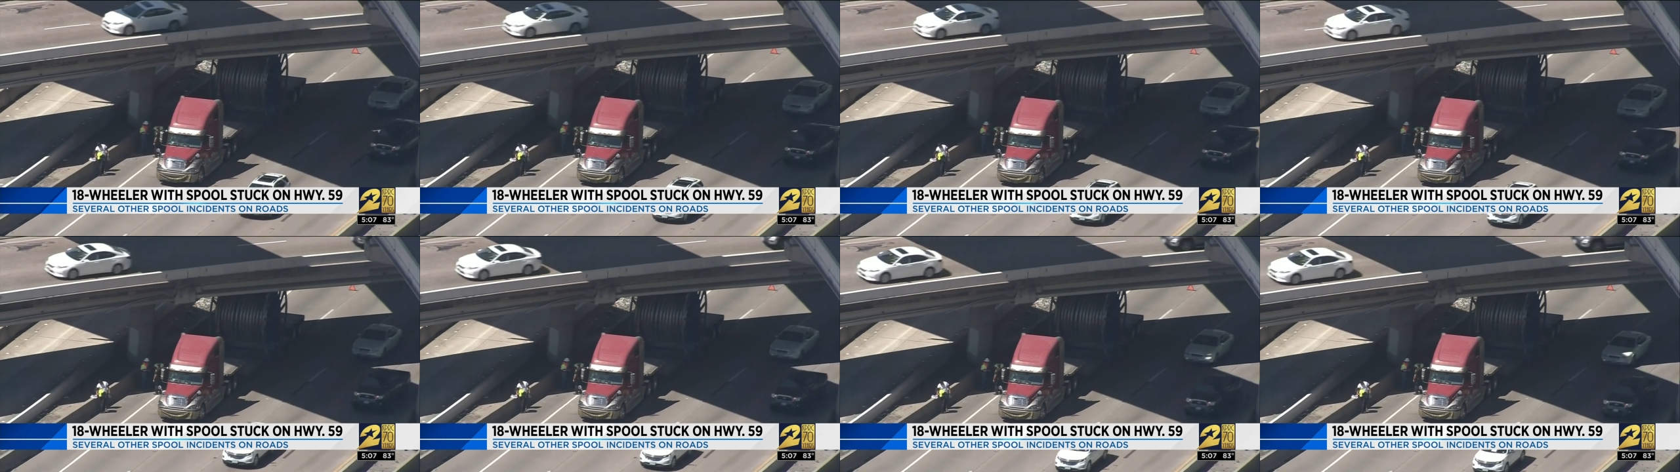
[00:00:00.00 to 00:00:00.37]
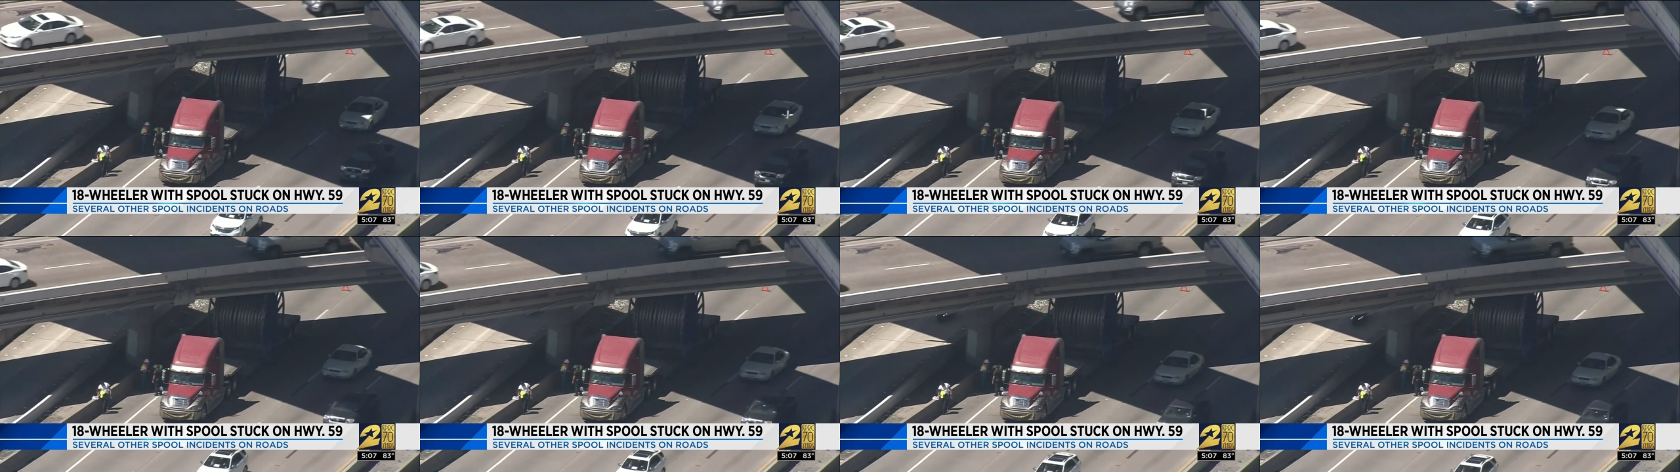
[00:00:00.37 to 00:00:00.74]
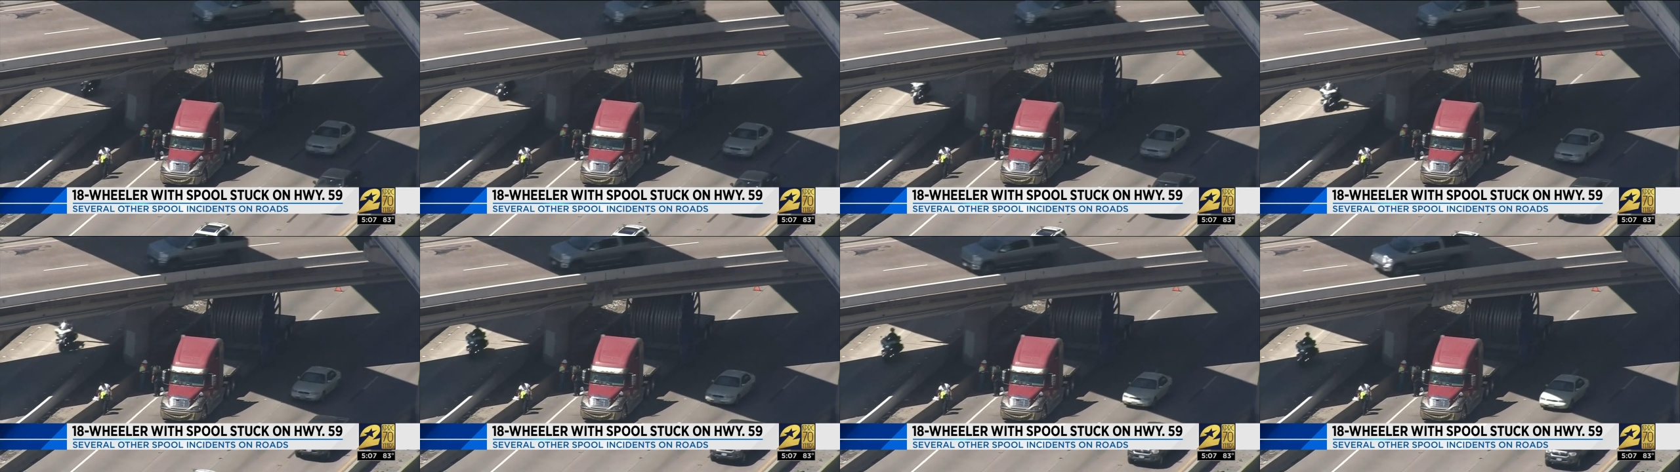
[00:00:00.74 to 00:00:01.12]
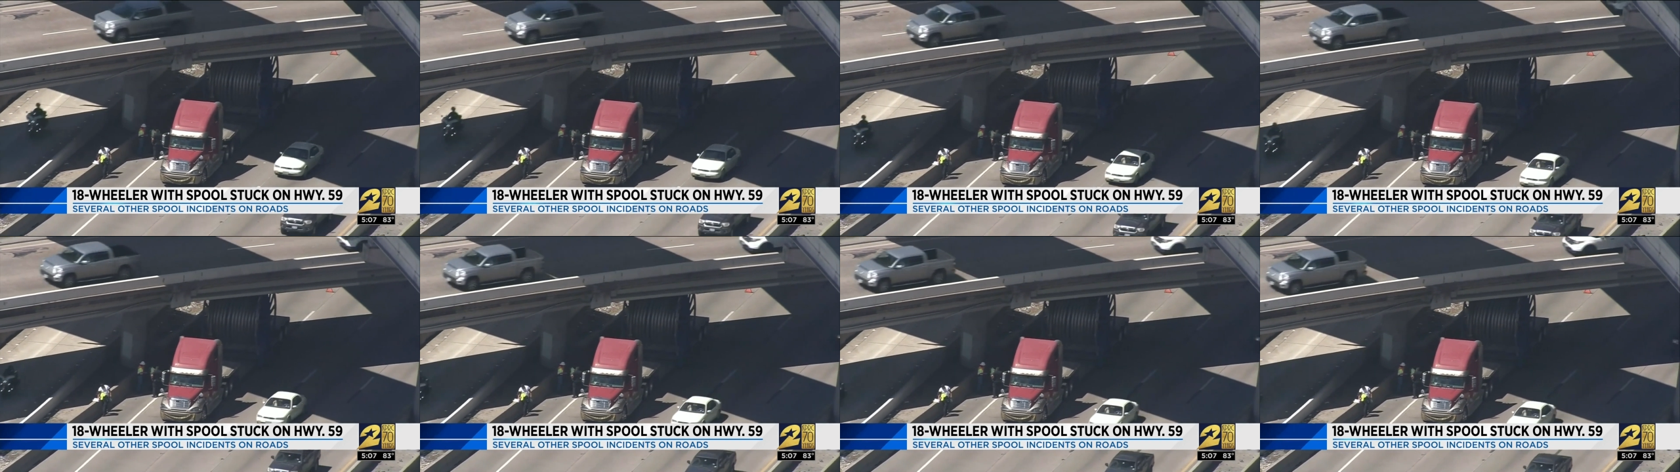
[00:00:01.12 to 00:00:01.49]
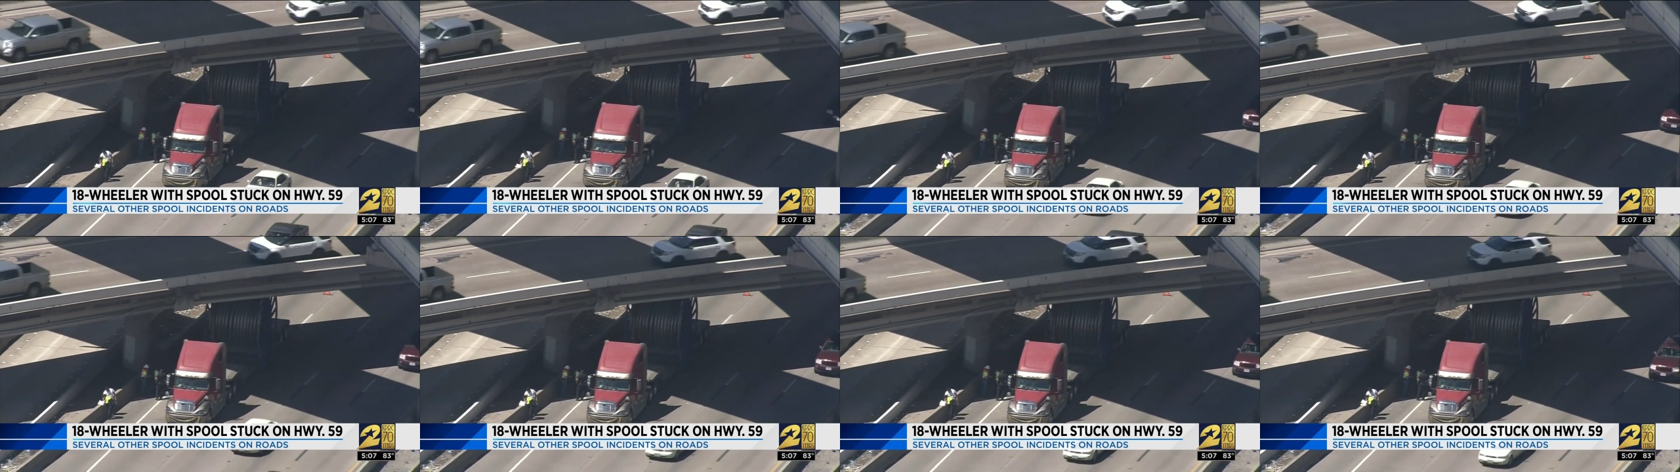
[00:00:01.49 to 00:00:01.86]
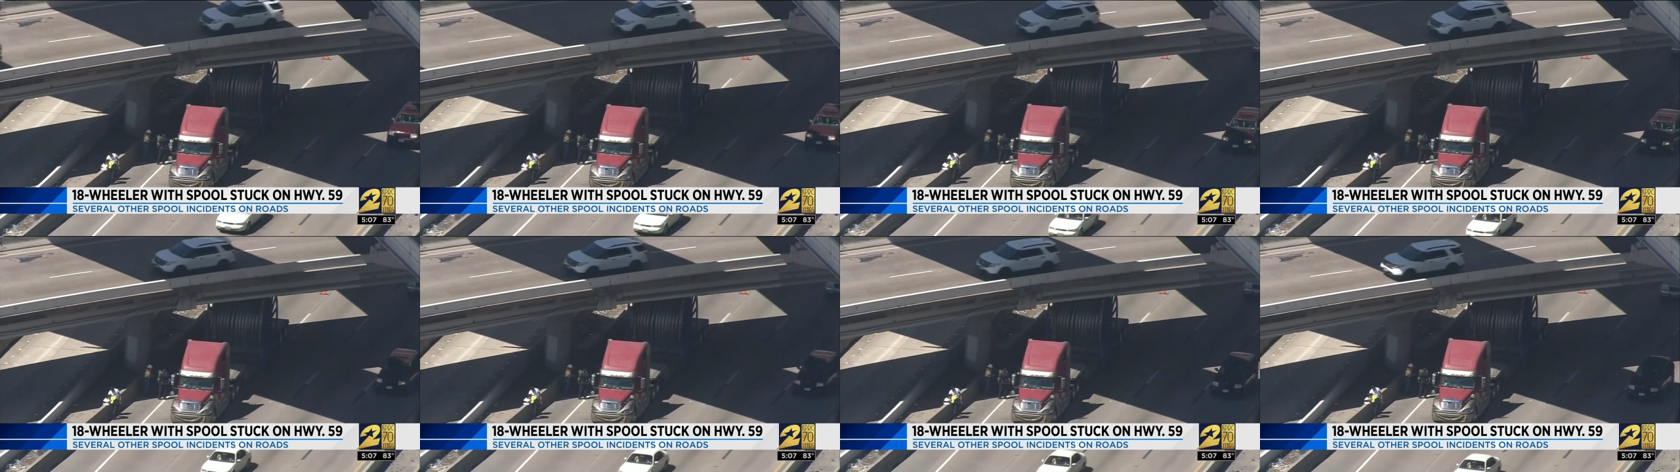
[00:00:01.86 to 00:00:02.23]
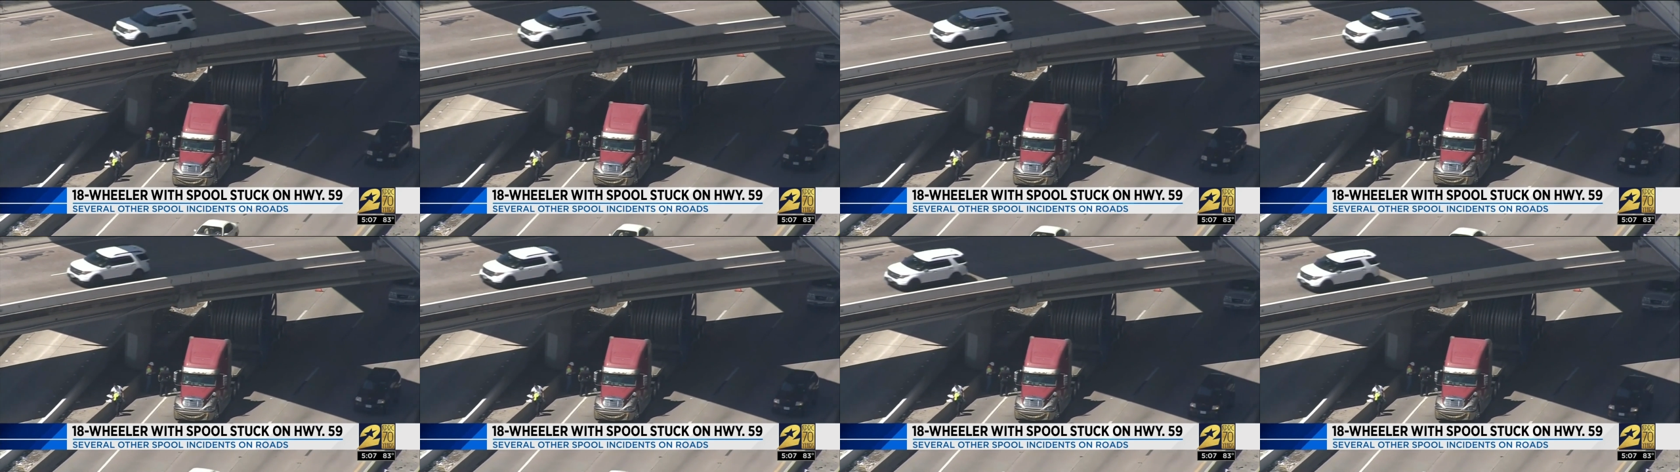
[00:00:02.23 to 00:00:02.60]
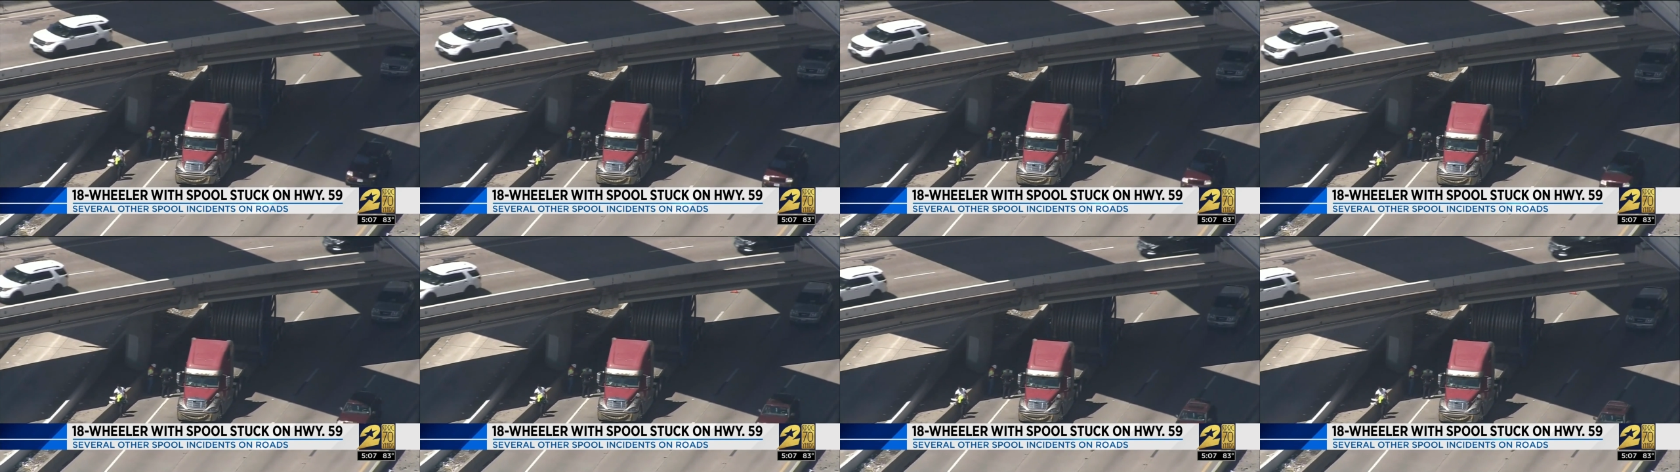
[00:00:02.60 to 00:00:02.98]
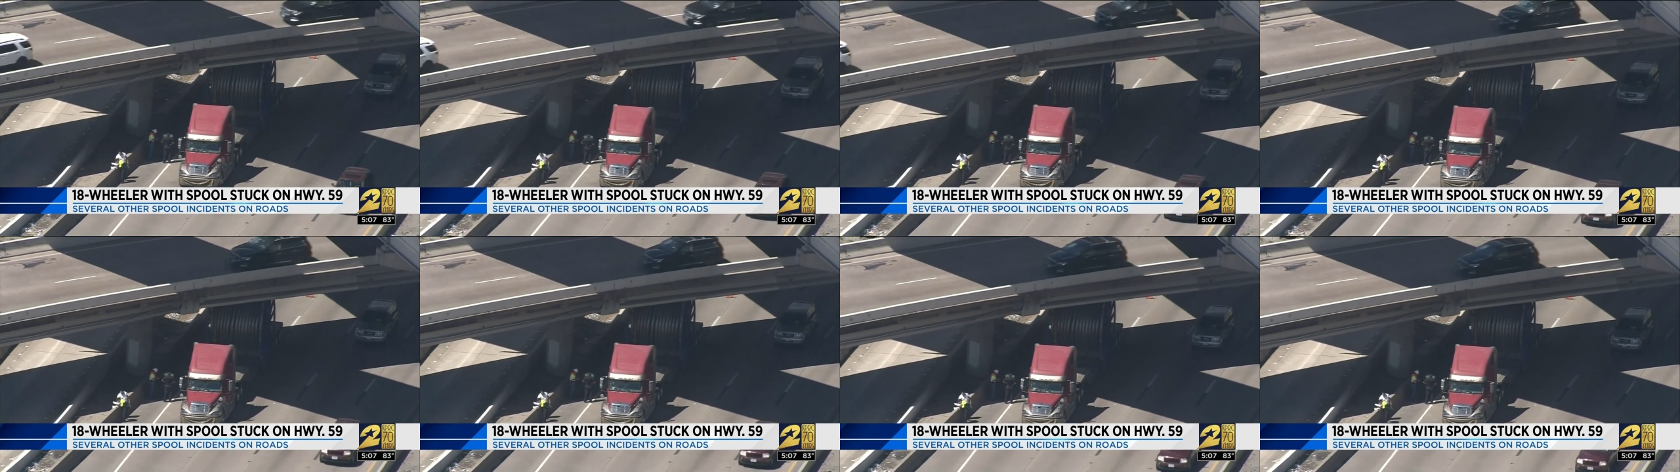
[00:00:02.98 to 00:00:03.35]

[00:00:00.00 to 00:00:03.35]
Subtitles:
No face is visible, so there are no lips to read.